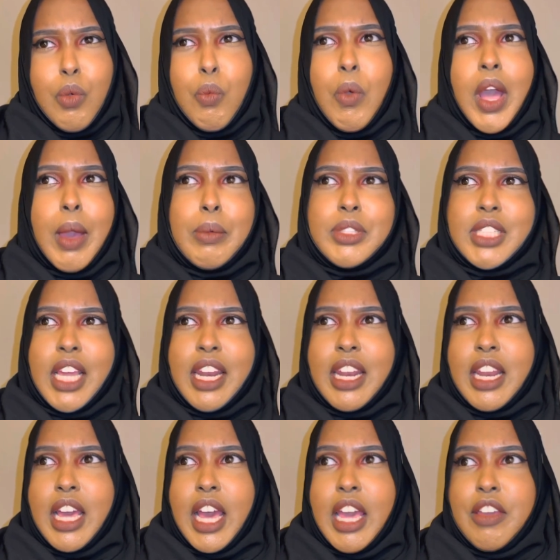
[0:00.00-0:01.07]
Why wasn't
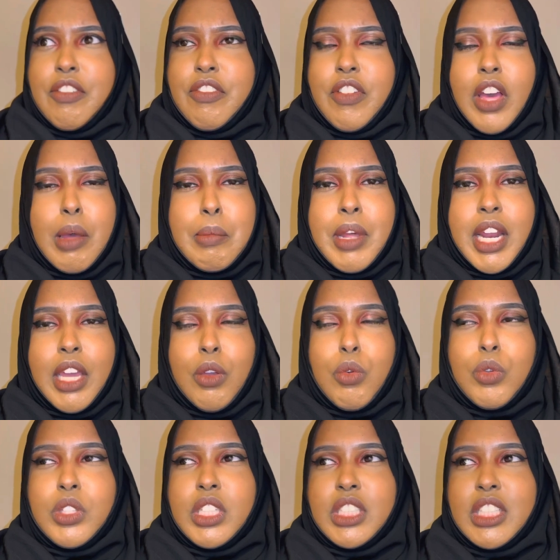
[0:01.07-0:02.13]
I firmer? Like,
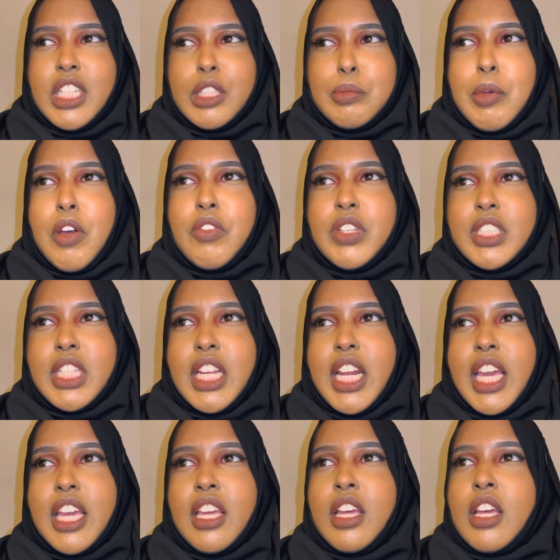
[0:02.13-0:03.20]
all these things. But obviously,
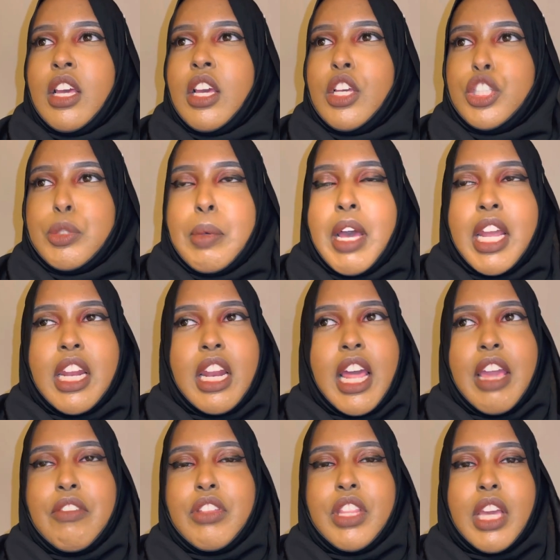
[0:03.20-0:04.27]
like,
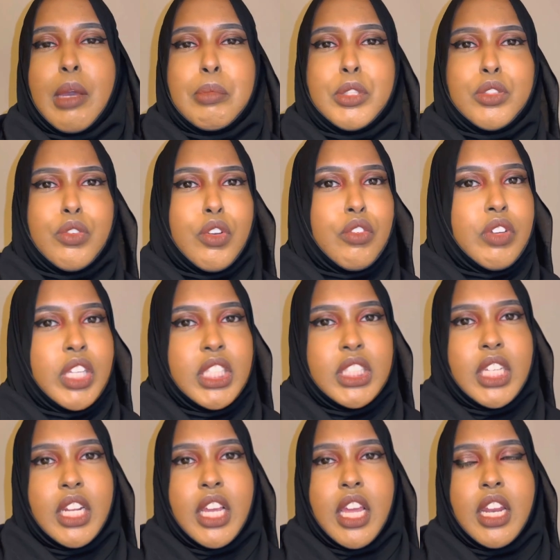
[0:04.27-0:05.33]
subhanAllah, everything happens for a
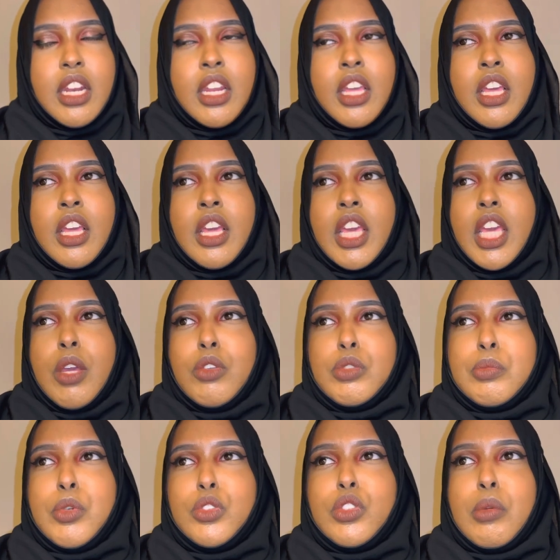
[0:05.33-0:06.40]
reason. And it was
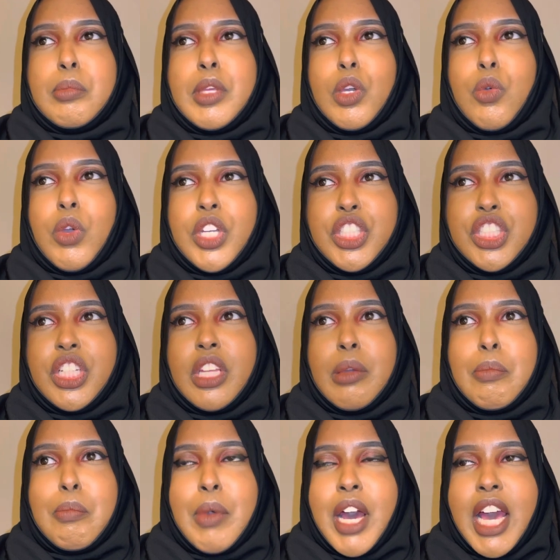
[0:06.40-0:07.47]
more so me
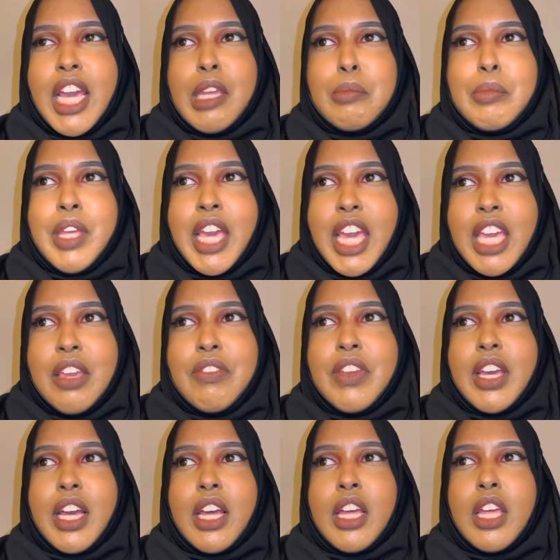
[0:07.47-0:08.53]
questioning my
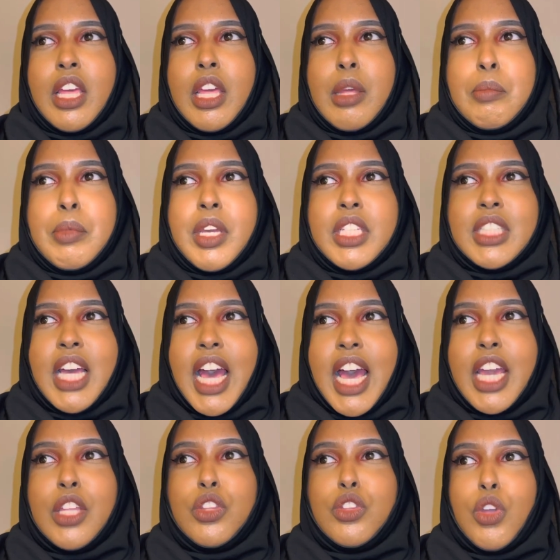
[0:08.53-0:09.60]
behavior, because
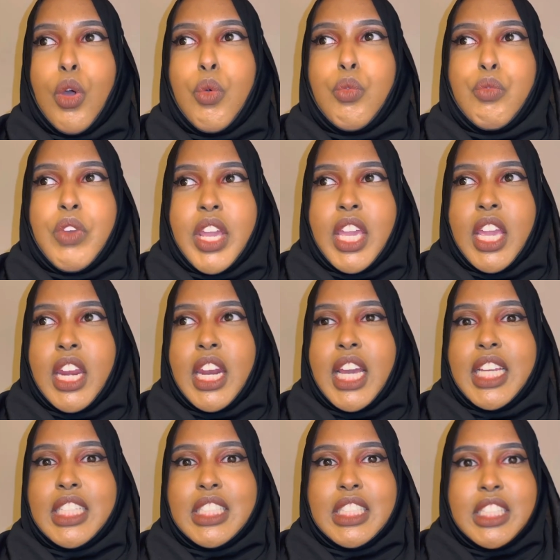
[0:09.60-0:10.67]
I don't
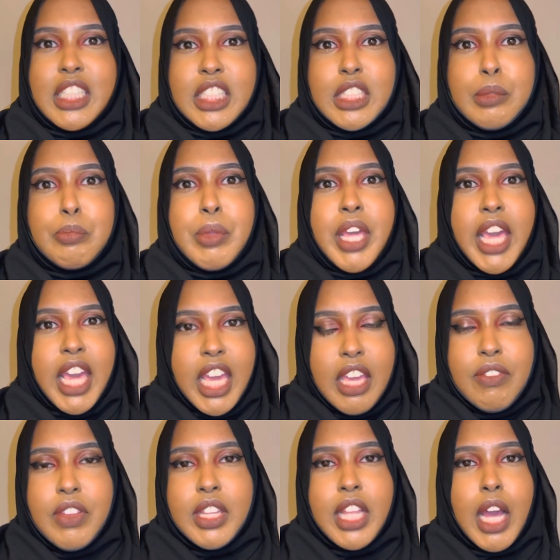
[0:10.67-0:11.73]
recognize this
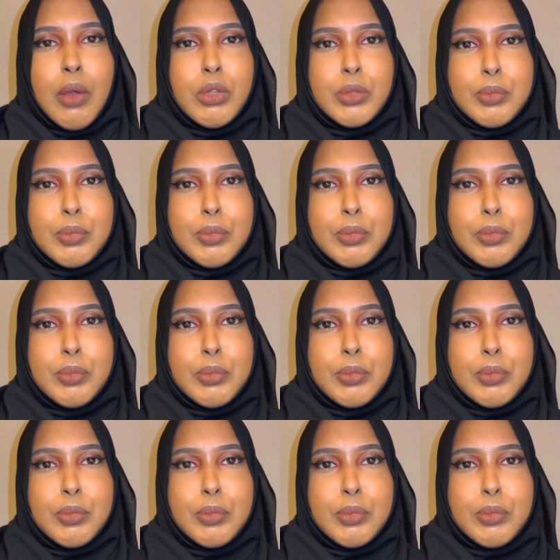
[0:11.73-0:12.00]
behavior that I was